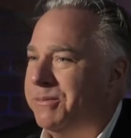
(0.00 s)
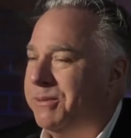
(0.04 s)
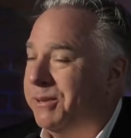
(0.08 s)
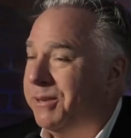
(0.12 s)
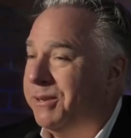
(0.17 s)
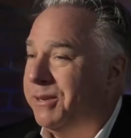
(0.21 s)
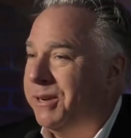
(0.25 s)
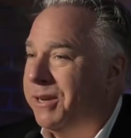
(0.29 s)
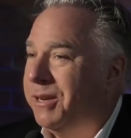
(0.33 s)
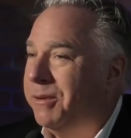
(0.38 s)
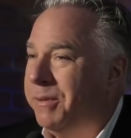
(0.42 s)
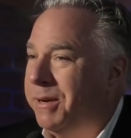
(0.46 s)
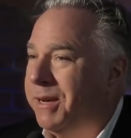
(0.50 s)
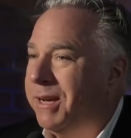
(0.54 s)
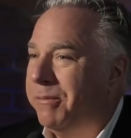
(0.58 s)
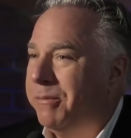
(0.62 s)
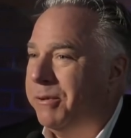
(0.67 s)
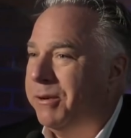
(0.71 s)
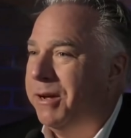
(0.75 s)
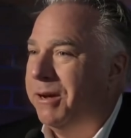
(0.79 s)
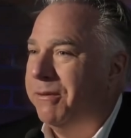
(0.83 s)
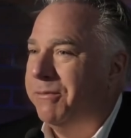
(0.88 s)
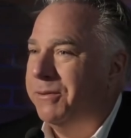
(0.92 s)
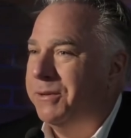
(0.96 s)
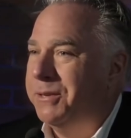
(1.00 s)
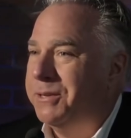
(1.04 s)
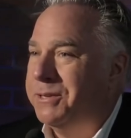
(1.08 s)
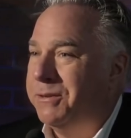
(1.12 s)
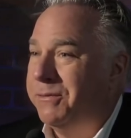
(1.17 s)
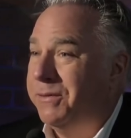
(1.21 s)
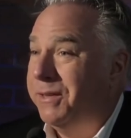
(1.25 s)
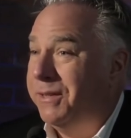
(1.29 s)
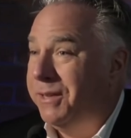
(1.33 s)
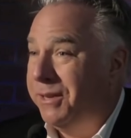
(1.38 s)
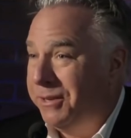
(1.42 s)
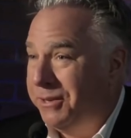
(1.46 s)
to be coming off of this
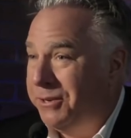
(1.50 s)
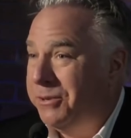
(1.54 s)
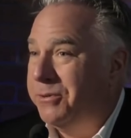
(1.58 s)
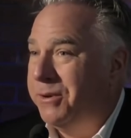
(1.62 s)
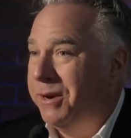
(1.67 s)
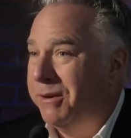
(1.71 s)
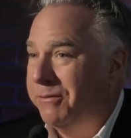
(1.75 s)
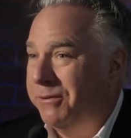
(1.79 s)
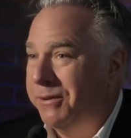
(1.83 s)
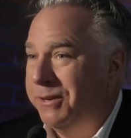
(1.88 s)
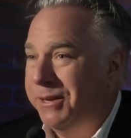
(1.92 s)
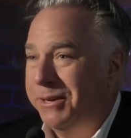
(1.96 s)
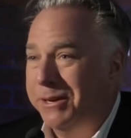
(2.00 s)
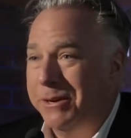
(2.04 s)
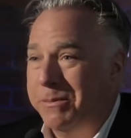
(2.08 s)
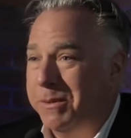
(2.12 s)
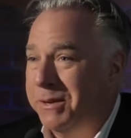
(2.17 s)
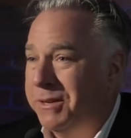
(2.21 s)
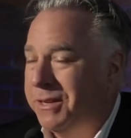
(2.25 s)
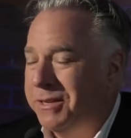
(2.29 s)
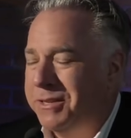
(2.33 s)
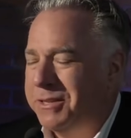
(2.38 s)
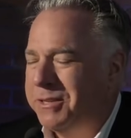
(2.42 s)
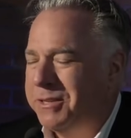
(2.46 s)
event. They do every year, but